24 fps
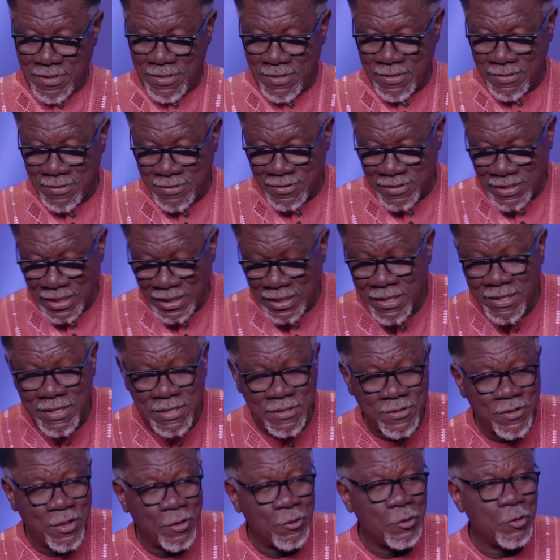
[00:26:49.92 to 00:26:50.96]
Salary is
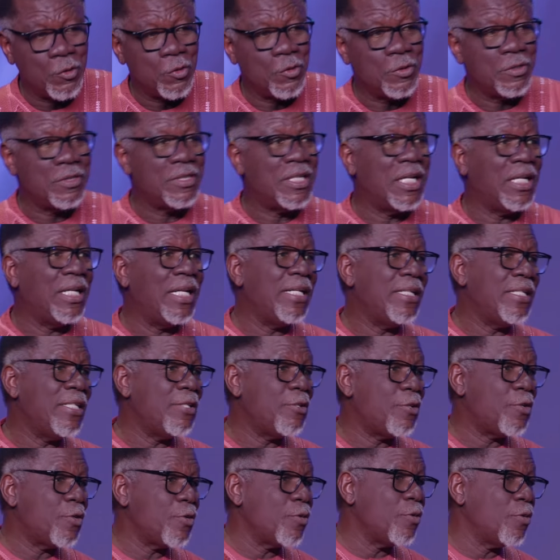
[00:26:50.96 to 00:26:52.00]
not good. The lady,
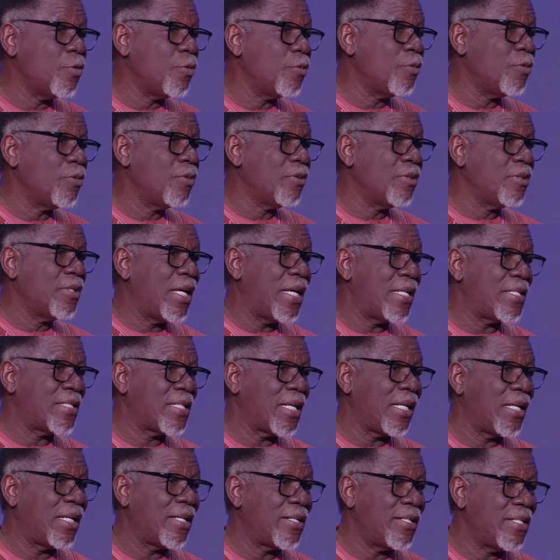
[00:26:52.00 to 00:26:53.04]
too, her
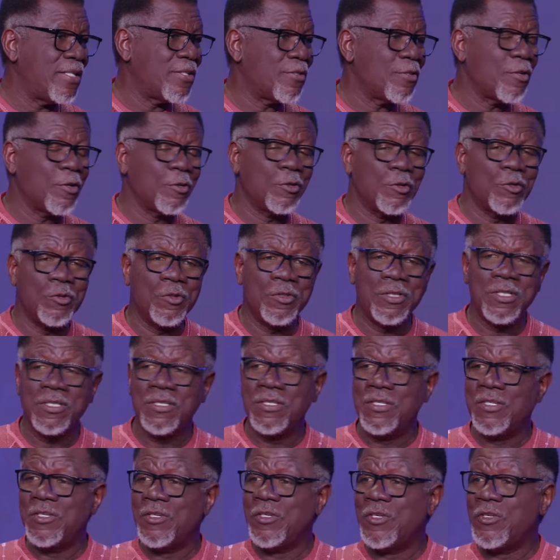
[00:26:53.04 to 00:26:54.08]
salary is not good.
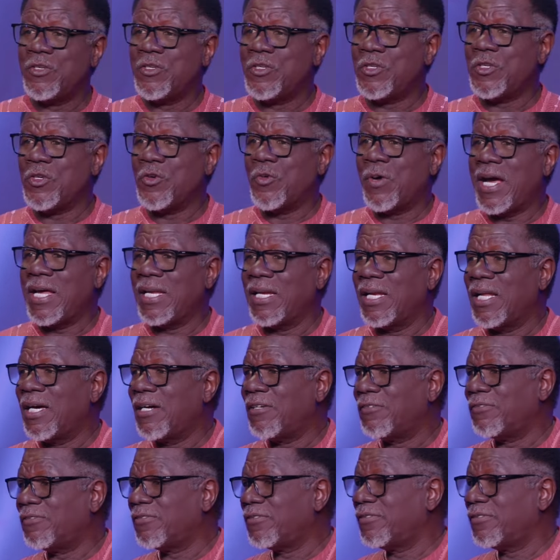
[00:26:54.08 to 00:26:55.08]
You are in love.